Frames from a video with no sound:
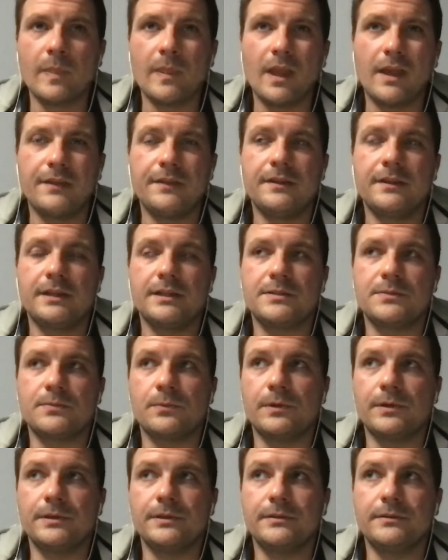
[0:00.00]
I think that's
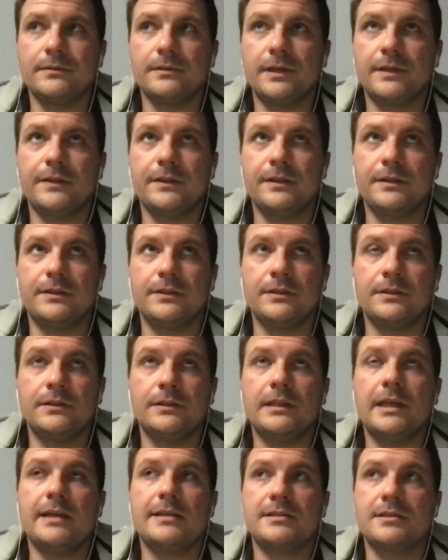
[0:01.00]
what I think the
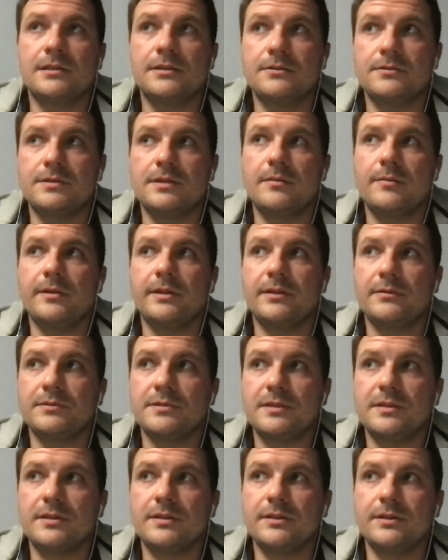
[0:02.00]
last thing you said about that was
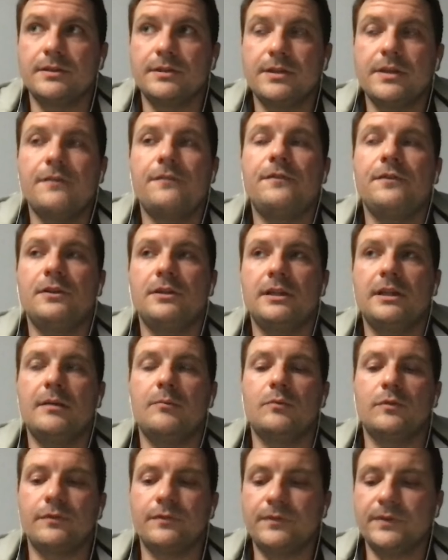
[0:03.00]
the they feel a lot
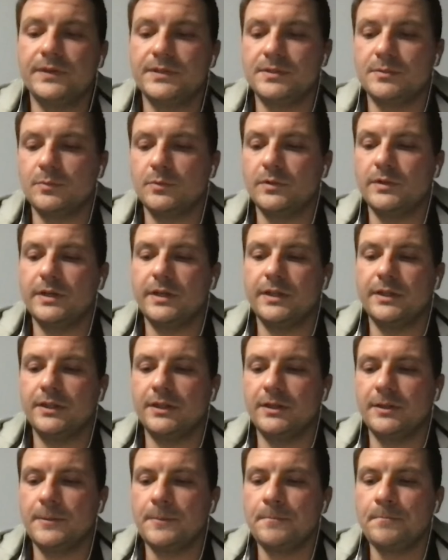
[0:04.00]
more fixable. And I
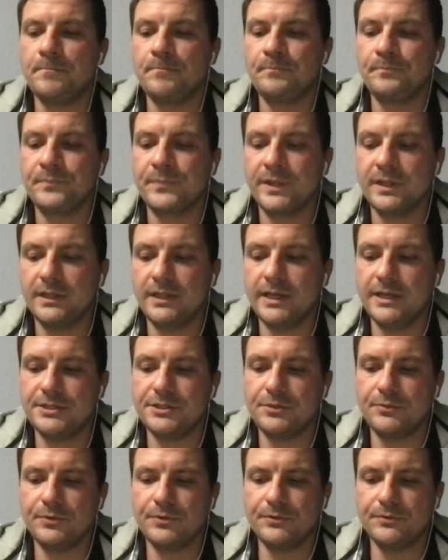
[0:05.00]
think last
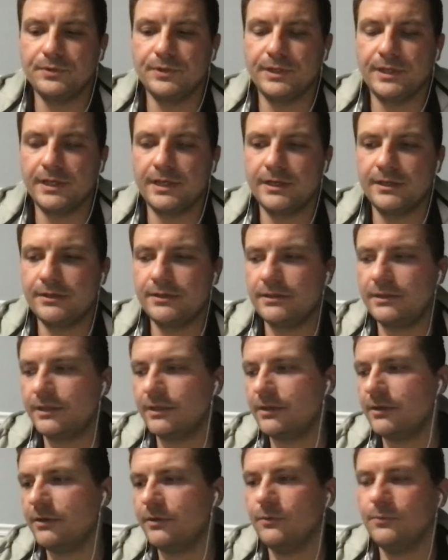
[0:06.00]
year when you look at it and you're like,
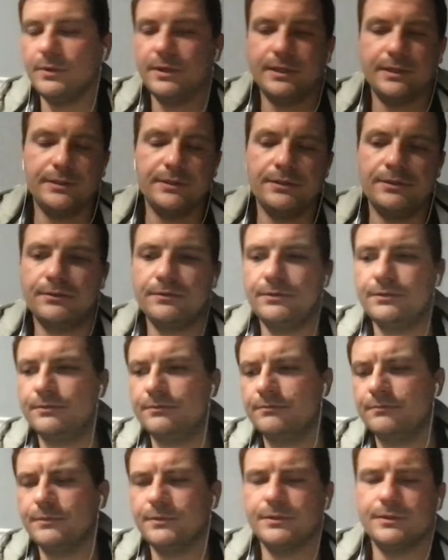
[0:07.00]
oh well, you know, you,
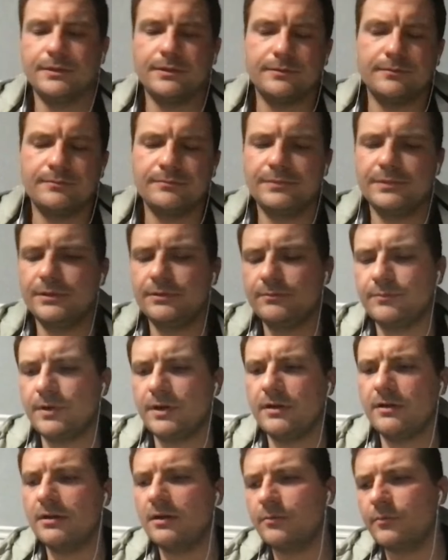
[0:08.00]
are you know
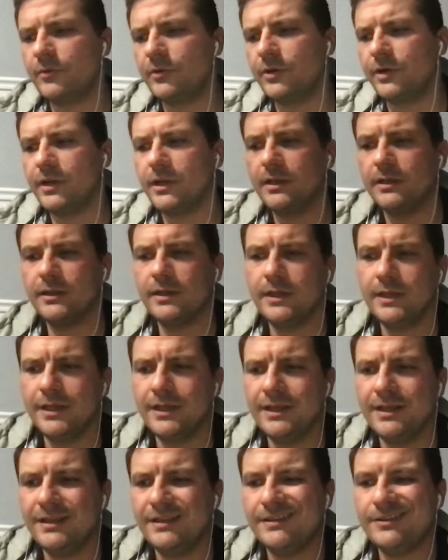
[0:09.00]
Montgomery and
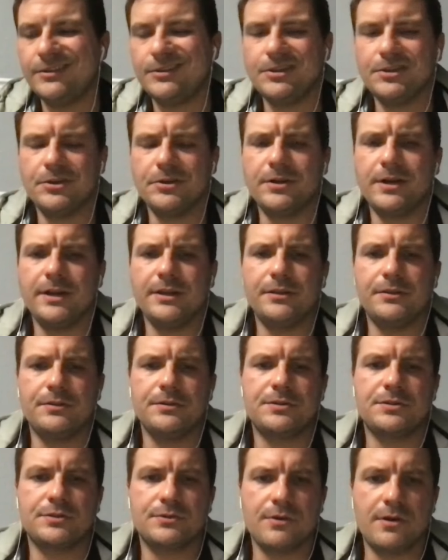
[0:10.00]
you're you're the
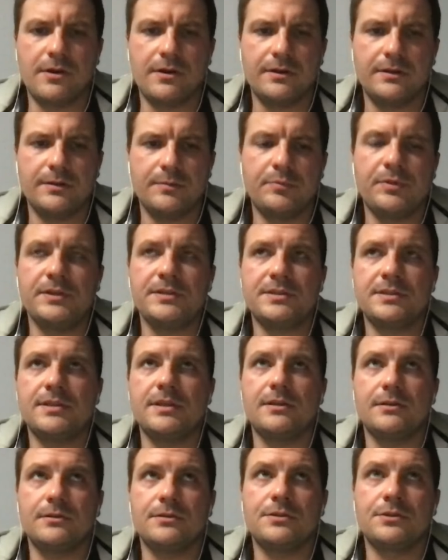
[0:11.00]
strong the places that
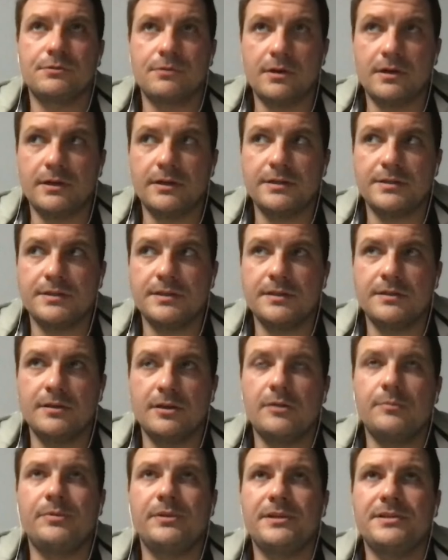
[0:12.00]
you're strongest in
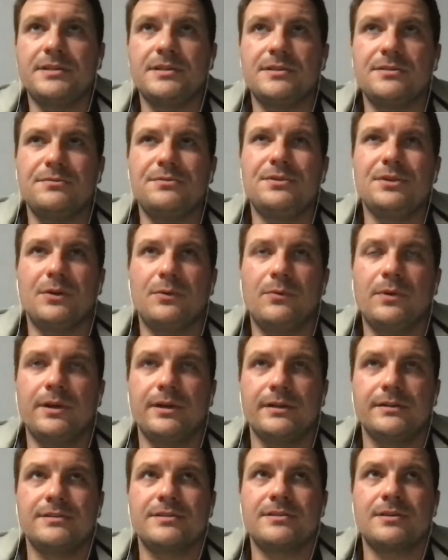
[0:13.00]
are places you don't want
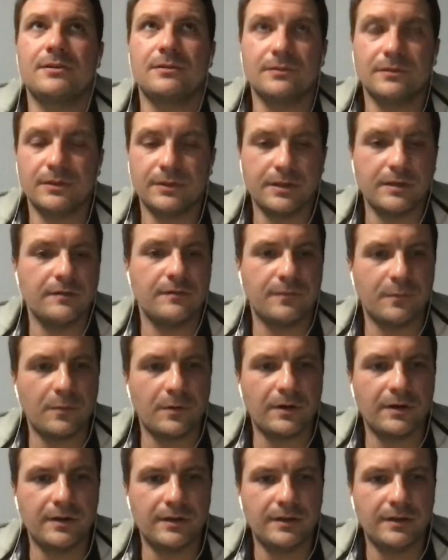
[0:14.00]
to start looking for,